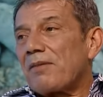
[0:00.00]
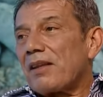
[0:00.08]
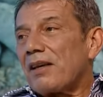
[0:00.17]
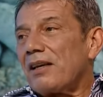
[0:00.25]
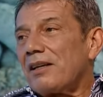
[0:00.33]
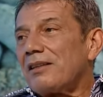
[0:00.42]

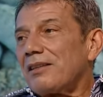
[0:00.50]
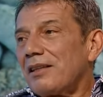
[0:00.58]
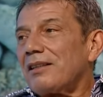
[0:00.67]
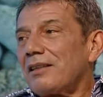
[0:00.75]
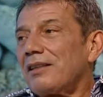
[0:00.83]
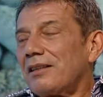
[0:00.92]
it,
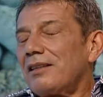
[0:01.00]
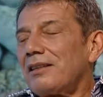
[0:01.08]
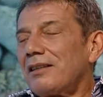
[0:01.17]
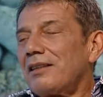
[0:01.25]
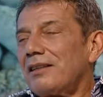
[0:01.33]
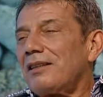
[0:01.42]
it,
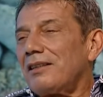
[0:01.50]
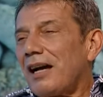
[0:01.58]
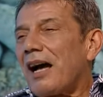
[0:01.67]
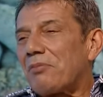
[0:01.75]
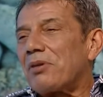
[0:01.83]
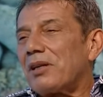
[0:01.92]
it, it,
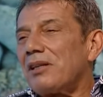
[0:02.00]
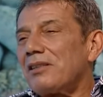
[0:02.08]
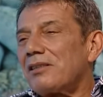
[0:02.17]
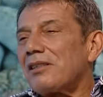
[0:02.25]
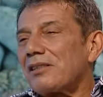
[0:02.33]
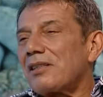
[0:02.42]
happened.
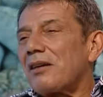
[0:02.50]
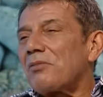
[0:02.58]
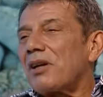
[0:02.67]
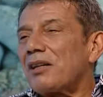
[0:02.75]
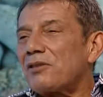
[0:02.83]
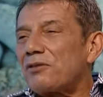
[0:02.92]
just I
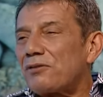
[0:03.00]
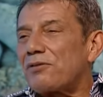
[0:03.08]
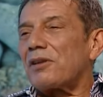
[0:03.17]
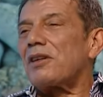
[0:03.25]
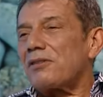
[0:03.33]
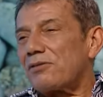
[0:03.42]
began to
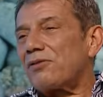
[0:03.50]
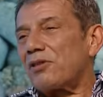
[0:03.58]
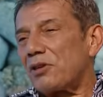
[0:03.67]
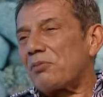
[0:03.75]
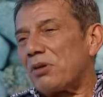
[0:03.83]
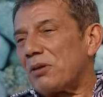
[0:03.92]
feel for
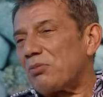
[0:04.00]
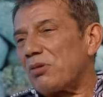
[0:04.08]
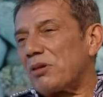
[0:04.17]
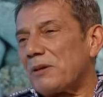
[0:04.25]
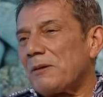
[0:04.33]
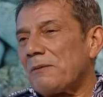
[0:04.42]
the
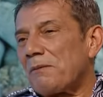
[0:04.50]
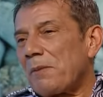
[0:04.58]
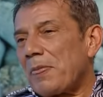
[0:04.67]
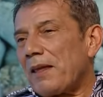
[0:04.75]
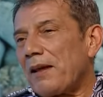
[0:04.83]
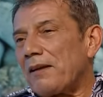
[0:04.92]
people.
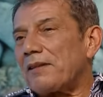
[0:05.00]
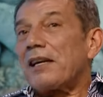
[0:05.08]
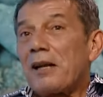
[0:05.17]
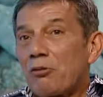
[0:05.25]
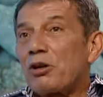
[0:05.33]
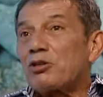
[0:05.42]
Mm. And
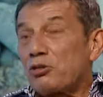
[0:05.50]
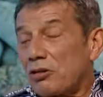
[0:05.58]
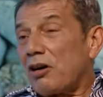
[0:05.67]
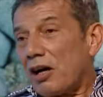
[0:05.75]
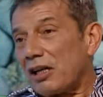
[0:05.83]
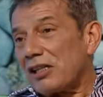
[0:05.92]
then I went to
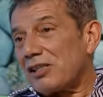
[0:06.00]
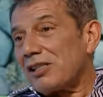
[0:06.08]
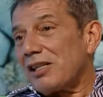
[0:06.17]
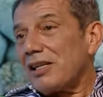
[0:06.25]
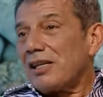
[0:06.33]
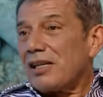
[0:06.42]
college,
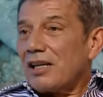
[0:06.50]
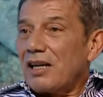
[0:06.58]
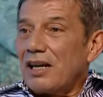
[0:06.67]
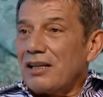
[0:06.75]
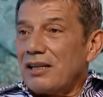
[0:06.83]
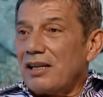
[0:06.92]

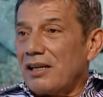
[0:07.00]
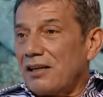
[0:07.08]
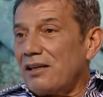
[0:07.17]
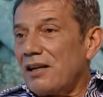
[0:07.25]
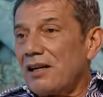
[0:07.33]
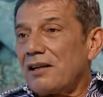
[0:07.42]
and
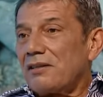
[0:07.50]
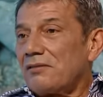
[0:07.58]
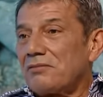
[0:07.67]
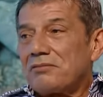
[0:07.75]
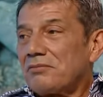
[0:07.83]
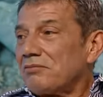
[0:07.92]
then uh,
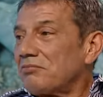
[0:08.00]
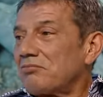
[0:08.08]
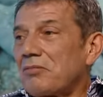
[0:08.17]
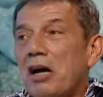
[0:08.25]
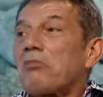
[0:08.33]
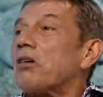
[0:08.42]

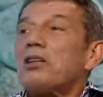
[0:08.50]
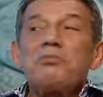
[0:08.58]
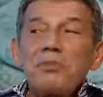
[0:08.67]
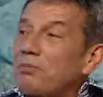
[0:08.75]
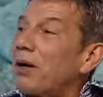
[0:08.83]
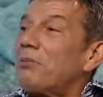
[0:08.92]
I
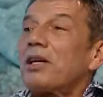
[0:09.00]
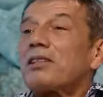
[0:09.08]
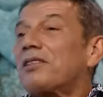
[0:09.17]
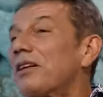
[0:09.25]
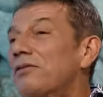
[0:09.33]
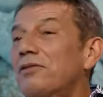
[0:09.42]
went by
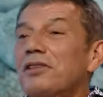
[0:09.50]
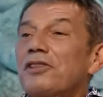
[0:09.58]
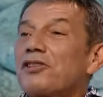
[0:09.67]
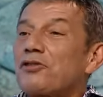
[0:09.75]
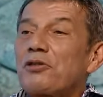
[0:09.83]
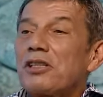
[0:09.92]
myself in the
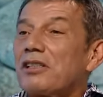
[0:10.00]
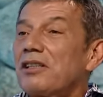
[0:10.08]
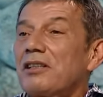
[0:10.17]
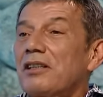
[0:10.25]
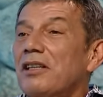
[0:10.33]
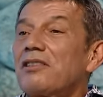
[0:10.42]
street
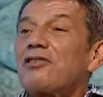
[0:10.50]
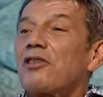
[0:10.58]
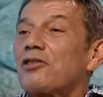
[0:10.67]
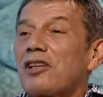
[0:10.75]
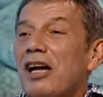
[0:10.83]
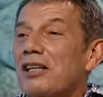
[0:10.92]
in East
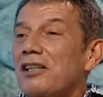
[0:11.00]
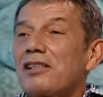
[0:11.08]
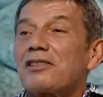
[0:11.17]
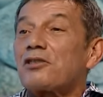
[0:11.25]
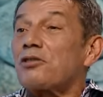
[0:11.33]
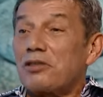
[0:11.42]
Los
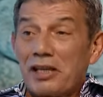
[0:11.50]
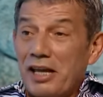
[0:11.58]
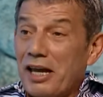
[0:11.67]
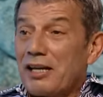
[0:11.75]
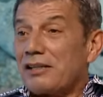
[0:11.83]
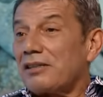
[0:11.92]
Angeles to the
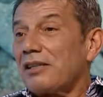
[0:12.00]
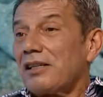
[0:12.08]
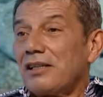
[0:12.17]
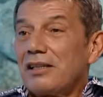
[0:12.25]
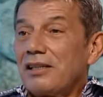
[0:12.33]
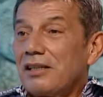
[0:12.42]
gangs.
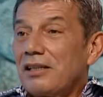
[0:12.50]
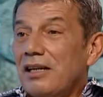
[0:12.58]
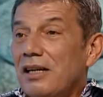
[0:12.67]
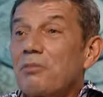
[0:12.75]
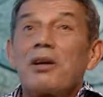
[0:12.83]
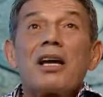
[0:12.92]
Yeah.
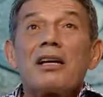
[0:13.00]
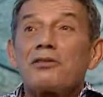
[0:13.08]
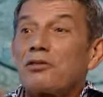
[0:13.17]
And I began to